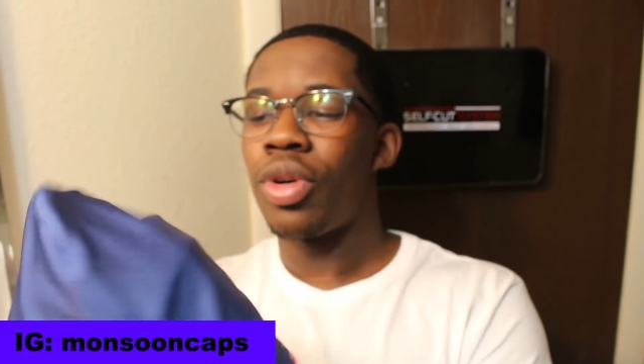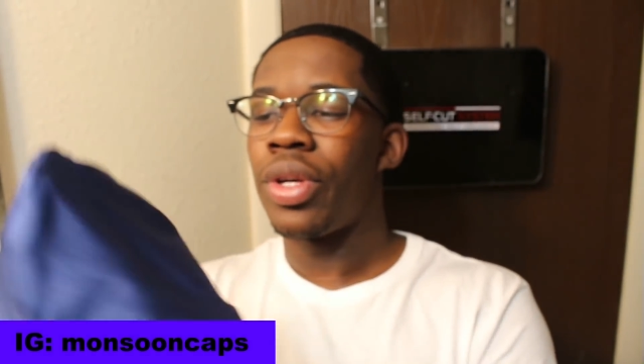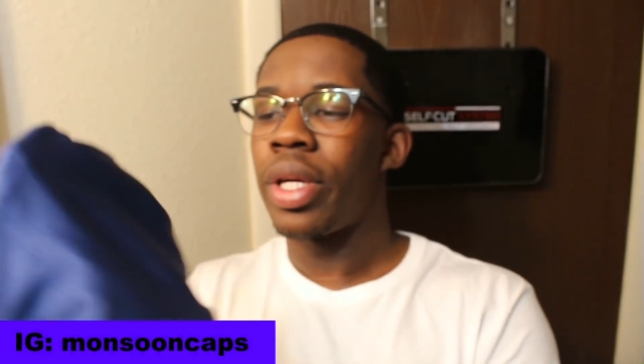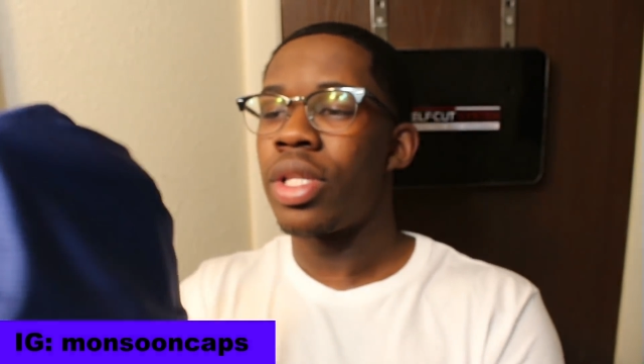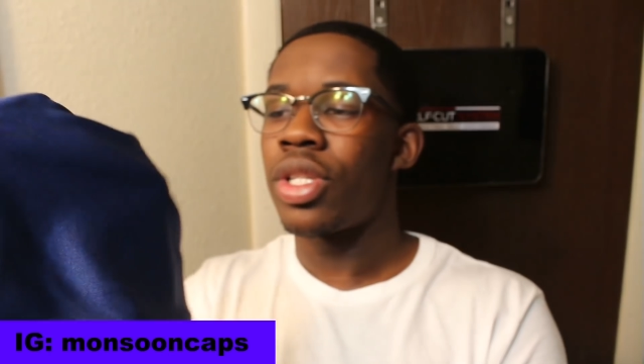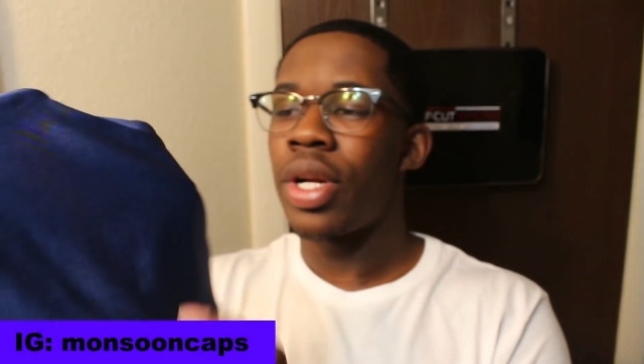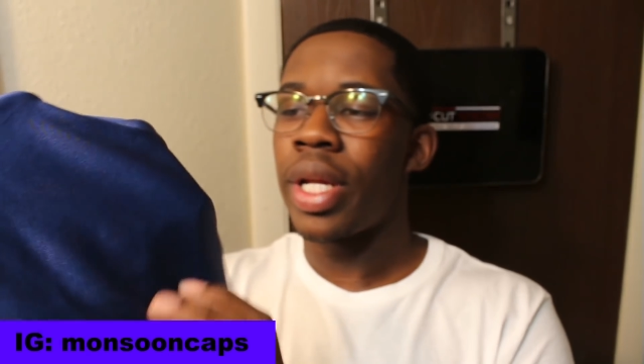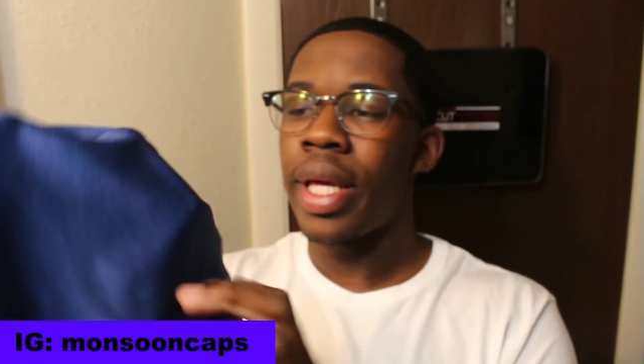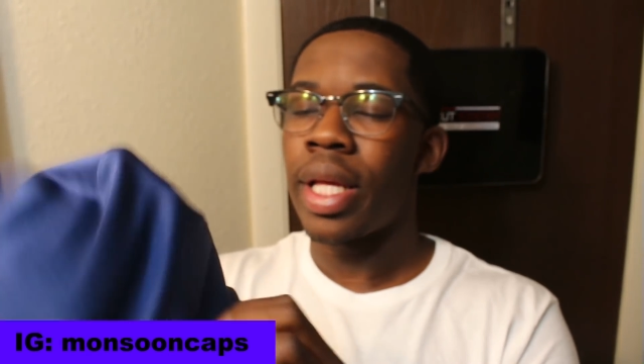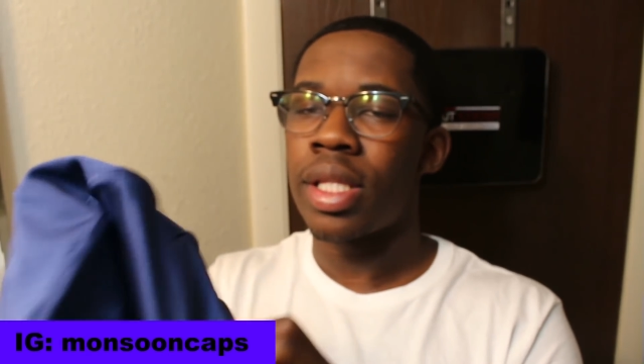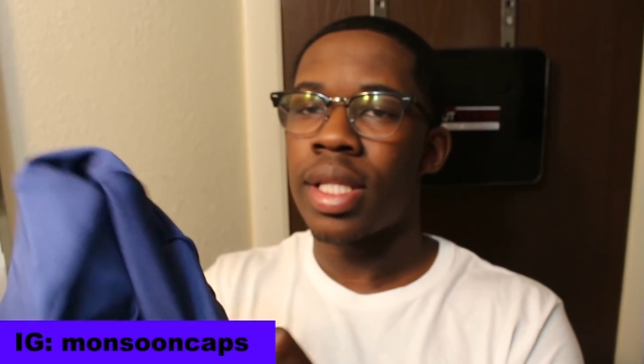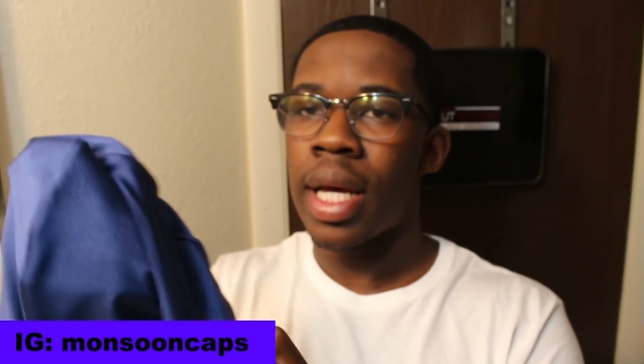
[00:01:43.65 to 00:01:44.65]
You can turn it
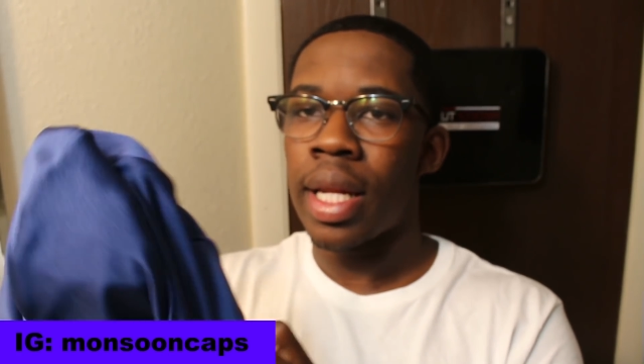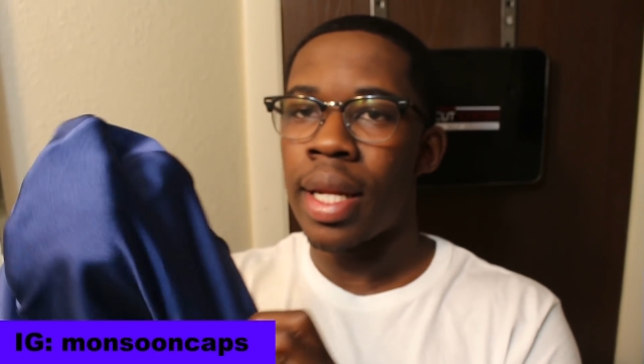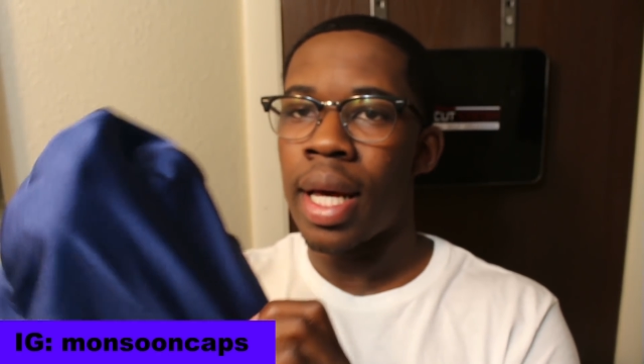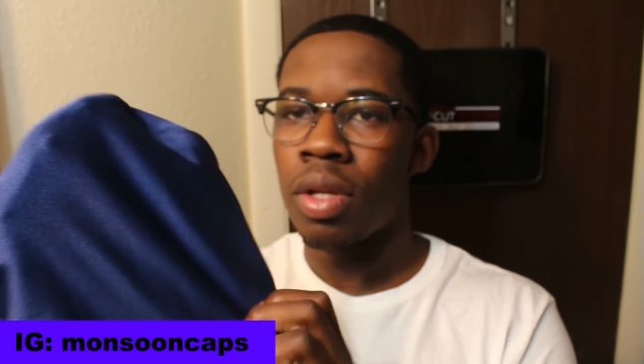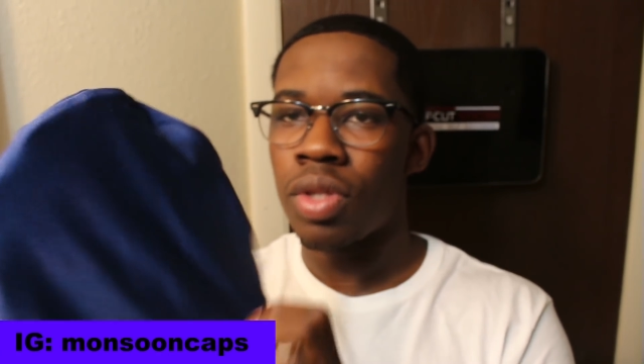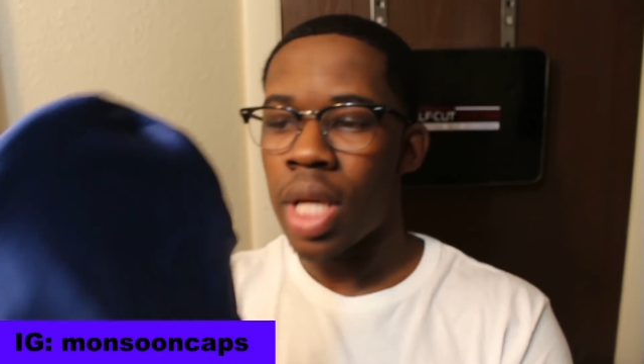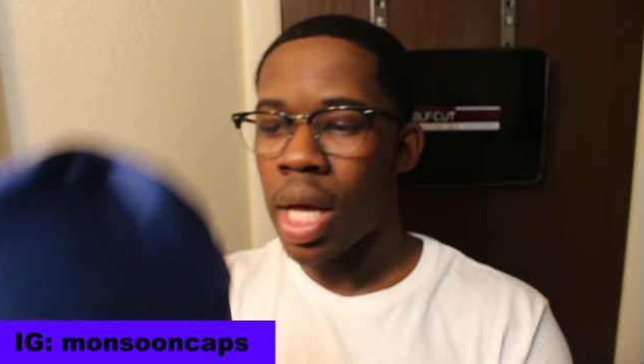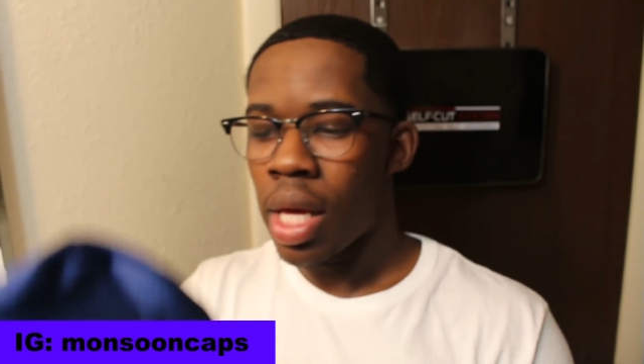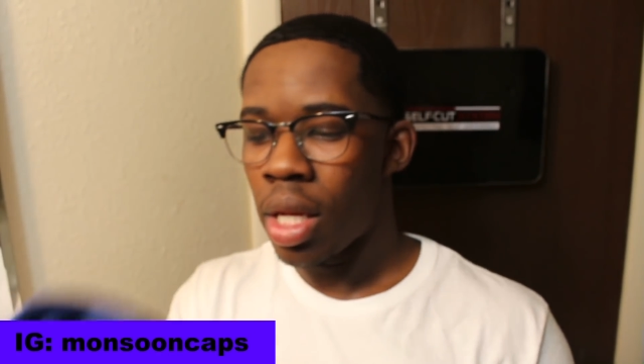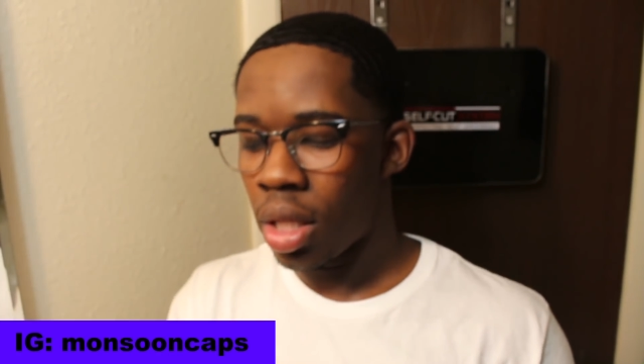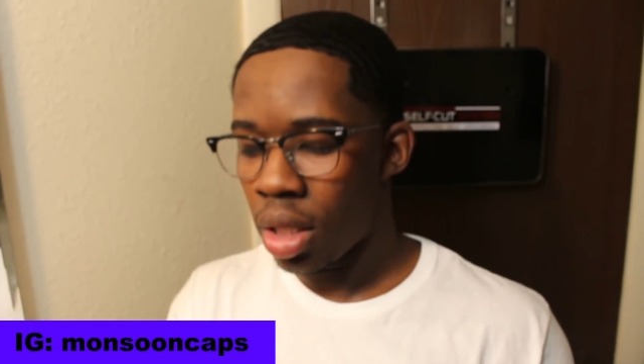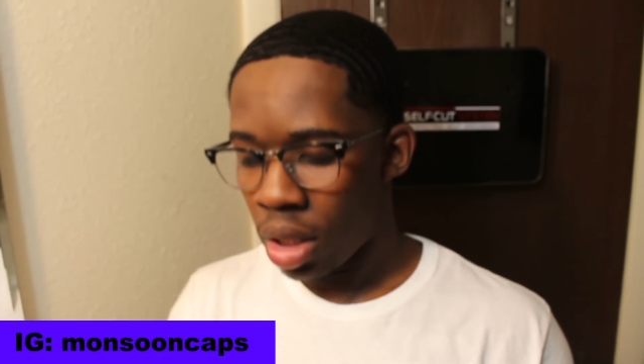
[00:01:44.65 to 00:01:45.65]
inside and outside.